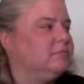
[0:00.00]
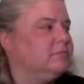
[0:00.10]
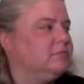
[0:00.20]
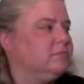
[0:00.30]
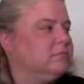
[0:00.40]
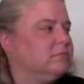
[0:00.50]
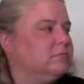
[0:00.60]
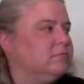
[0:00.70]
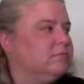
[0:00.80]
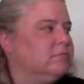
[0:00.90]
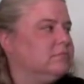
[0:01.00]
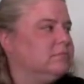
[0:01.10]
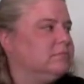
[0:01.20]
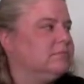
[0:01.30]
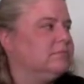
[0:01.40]

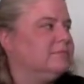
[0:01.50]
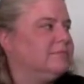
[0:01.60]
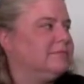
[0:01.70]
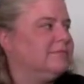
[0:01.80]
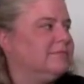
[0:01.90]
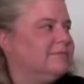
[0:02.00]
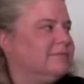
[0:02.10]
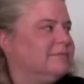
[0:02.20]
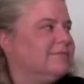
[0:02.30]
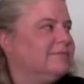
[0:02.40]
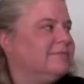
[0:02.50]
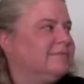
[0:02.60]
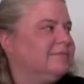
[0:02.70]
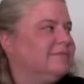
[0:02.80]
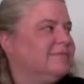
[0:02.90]

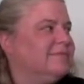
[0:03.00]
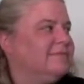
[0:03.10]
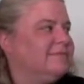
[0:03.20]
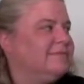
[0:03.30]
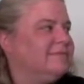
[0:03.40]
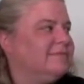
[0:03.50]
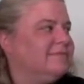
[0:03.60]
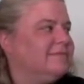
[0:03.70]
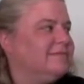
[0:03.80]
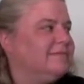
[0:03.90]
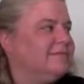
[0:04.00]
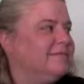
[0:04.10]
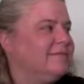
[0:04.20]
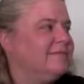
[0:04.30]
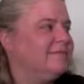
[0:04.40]

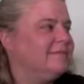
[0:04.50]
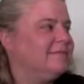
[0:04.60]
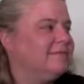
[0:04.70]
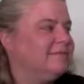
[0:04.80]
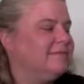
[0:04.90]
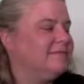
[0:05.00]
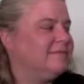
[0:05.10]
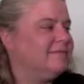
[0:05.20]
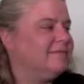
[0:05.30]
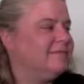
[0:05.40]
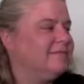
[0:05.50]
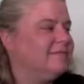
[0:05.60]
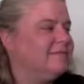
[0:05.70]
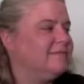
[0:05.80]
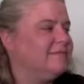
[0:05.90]
No words are spoken by the person on screen.